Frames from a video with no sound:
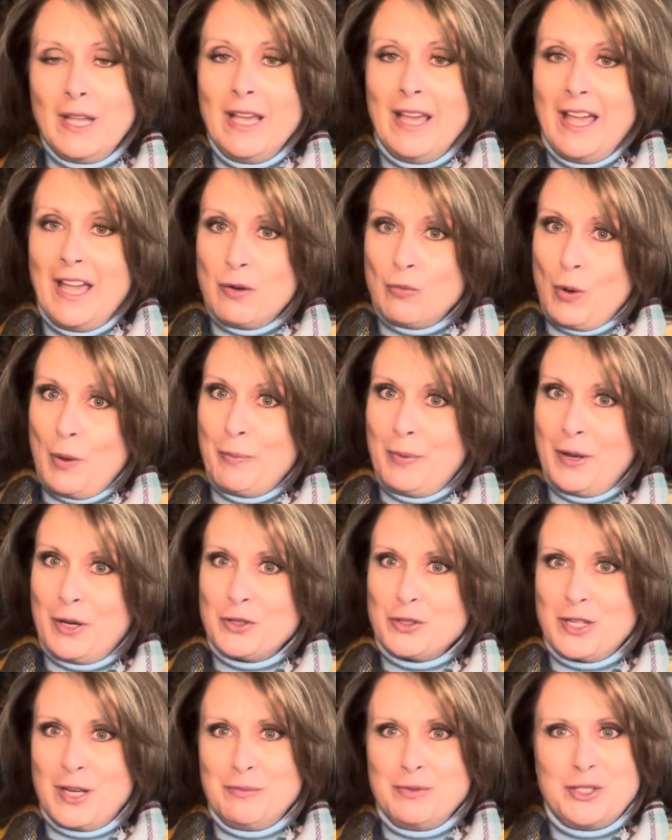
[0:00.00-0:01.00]
And what better
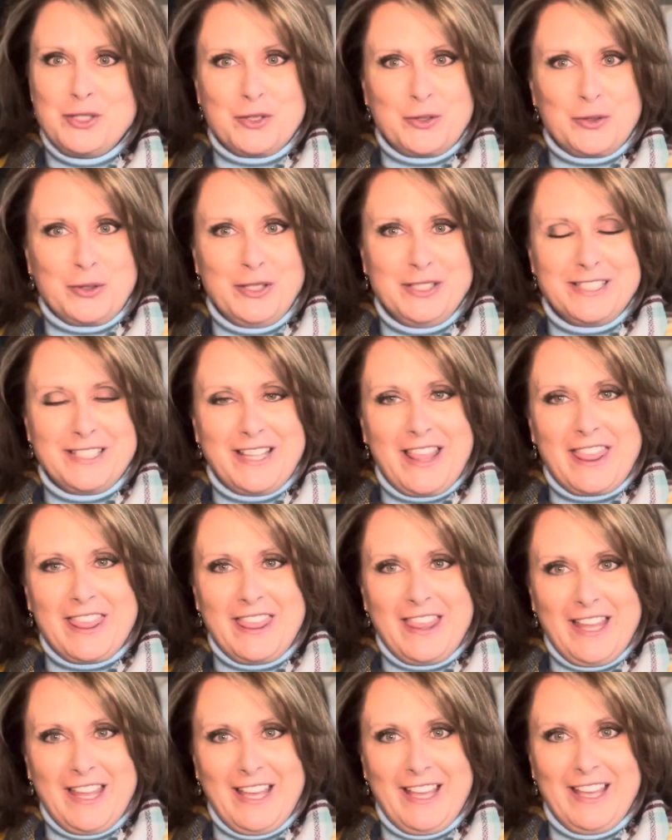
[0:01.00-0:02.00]
time to do it
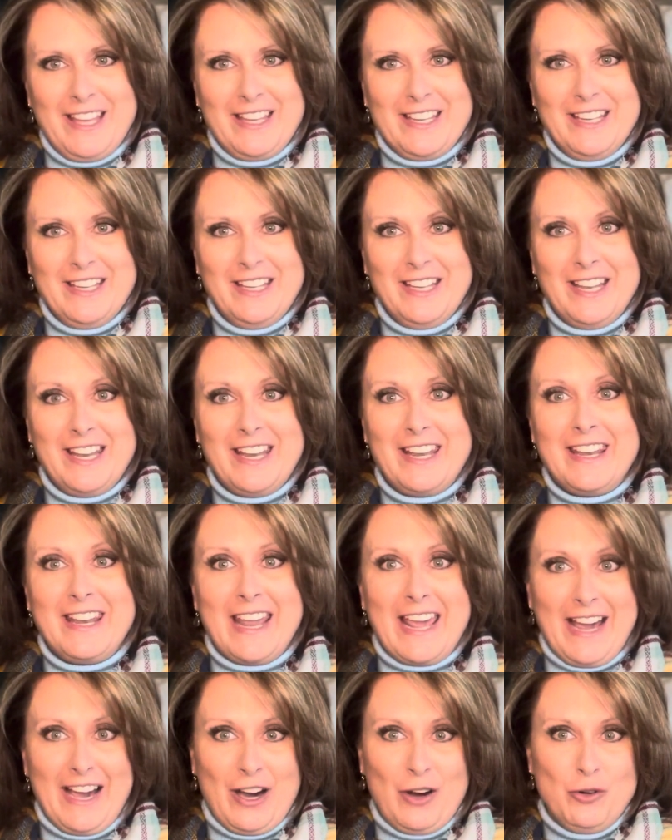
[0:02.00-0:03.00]
than
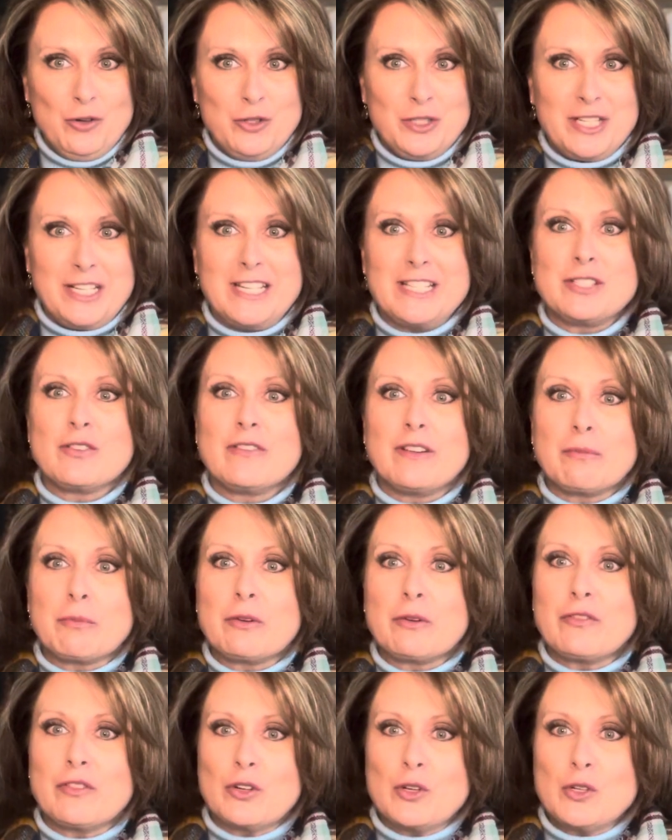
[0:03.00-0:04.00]
now? Today's November
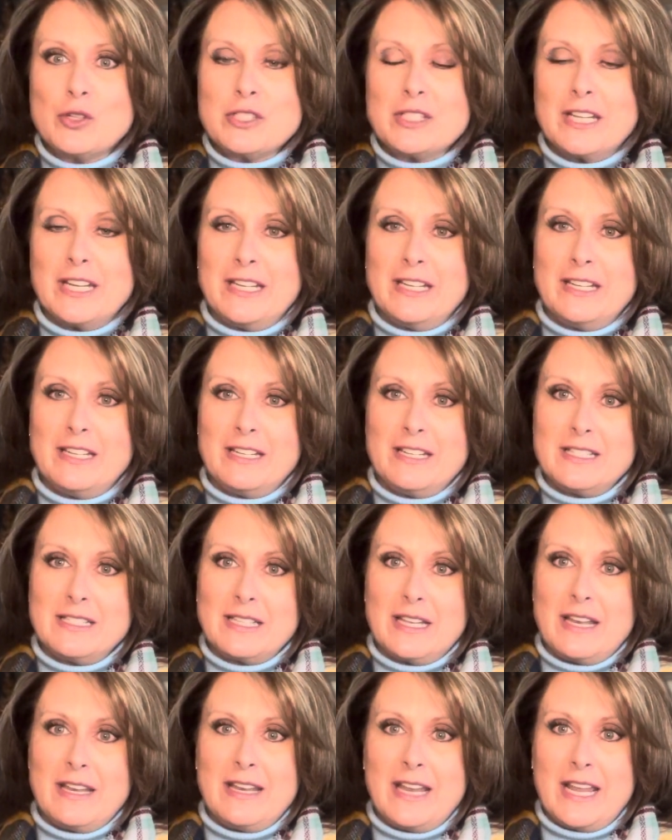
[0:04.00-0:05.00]
1st, and it is
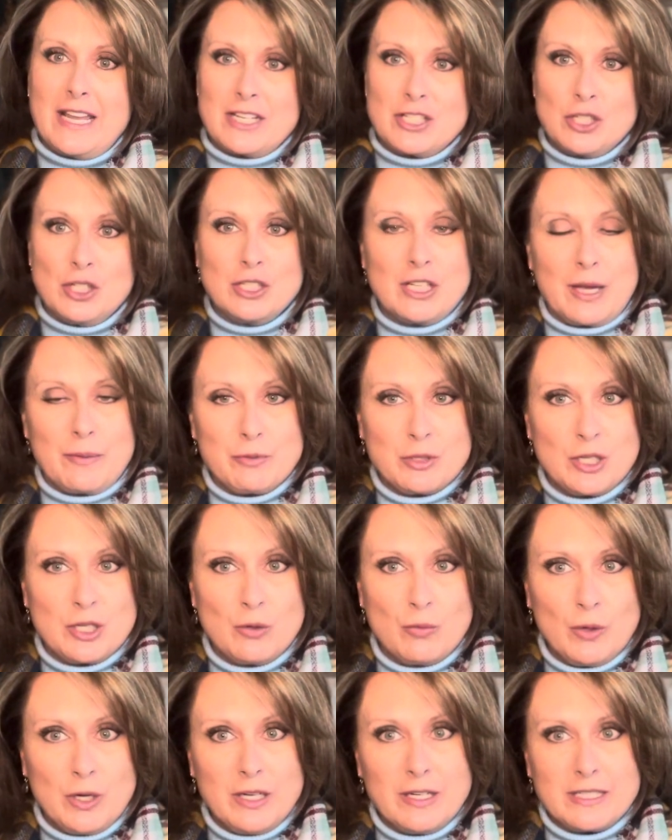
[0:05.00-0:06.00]
National Adoption
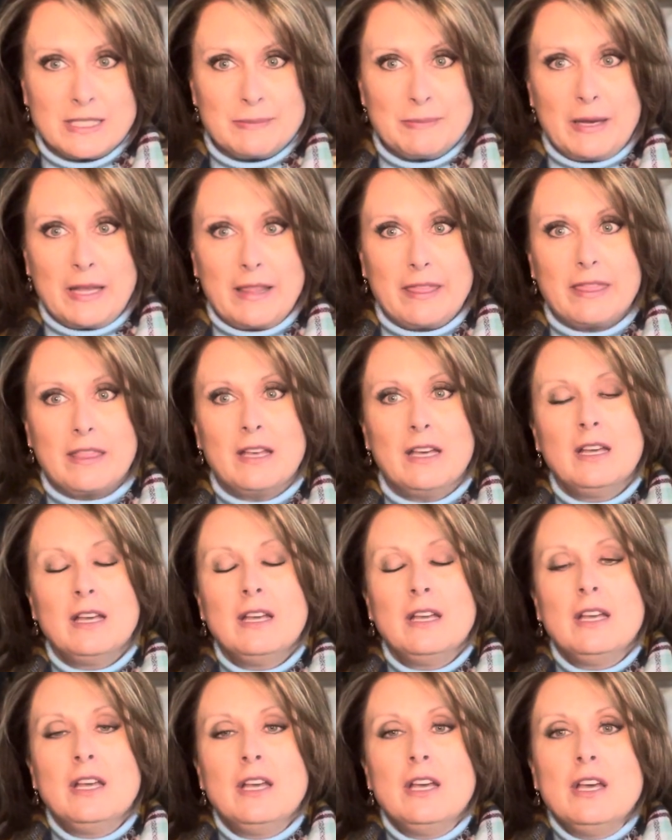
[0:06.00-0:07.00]
Awareness Month.
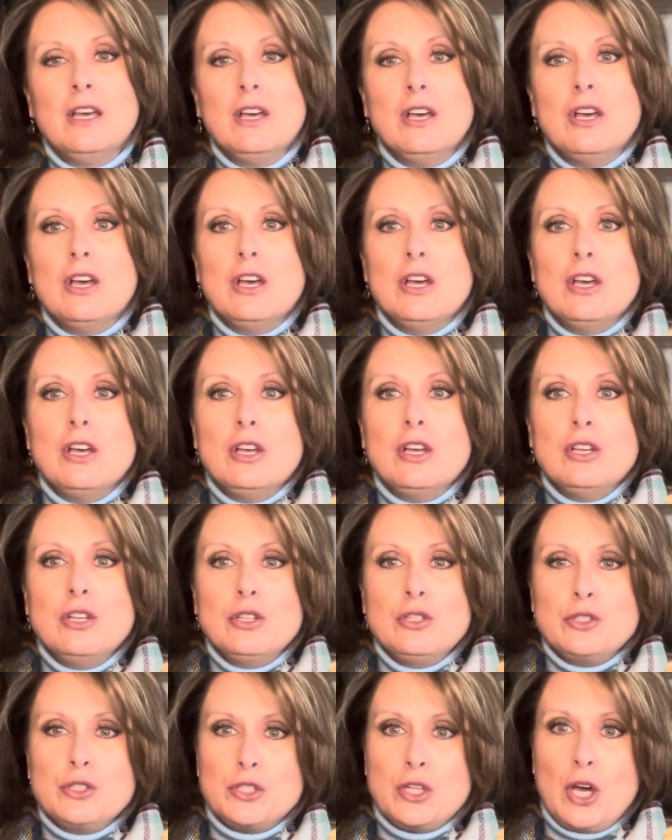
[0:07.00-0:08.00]

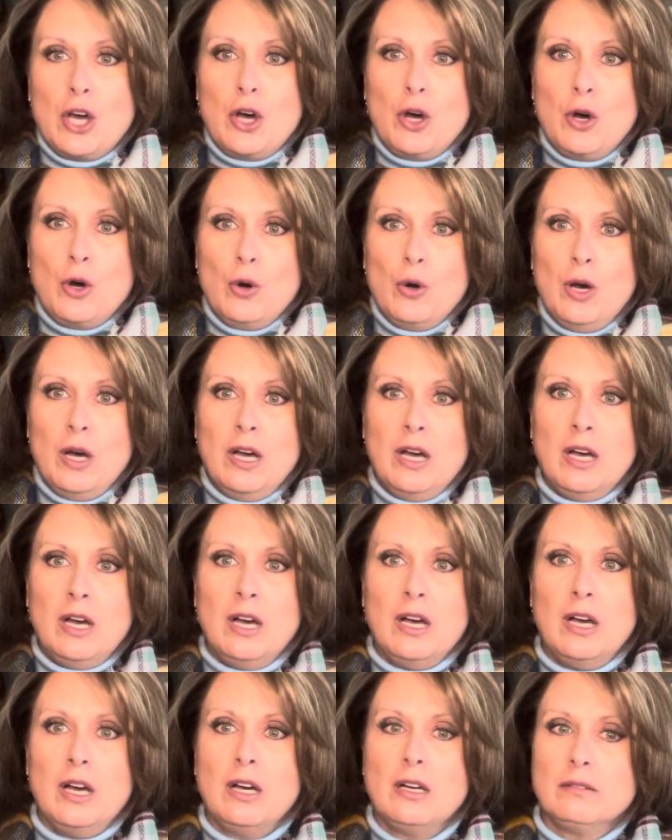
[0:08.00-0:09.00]
So,
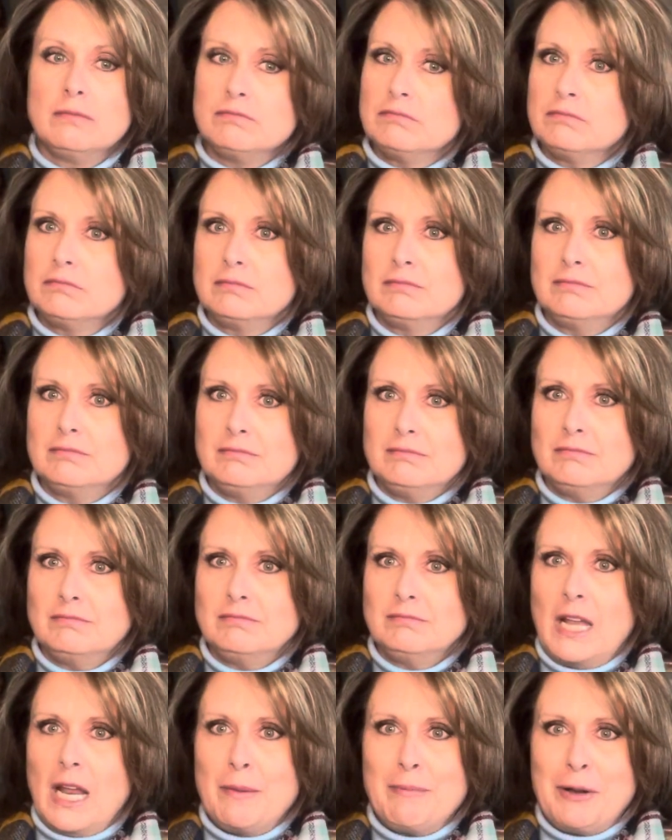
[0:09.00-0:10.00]

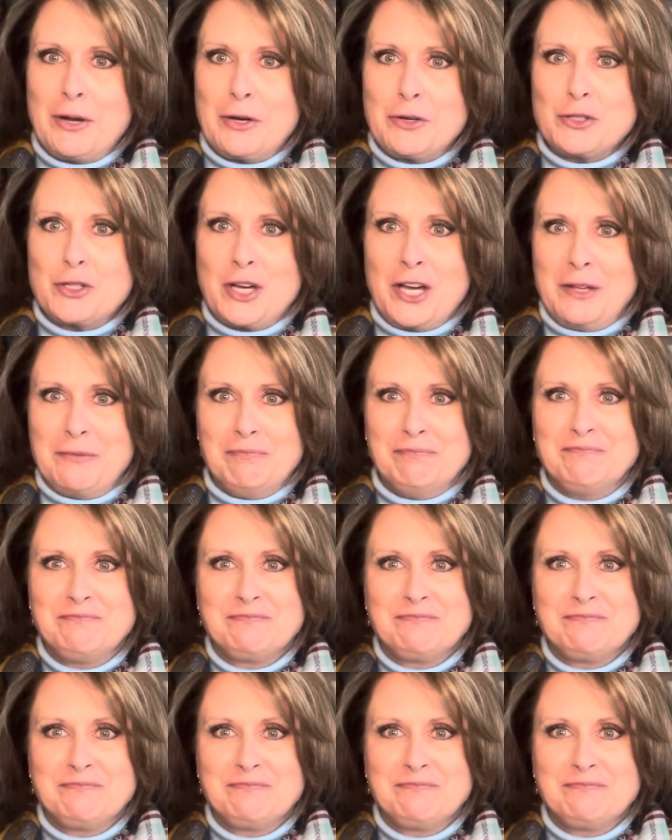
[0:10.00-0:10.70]
not a better time.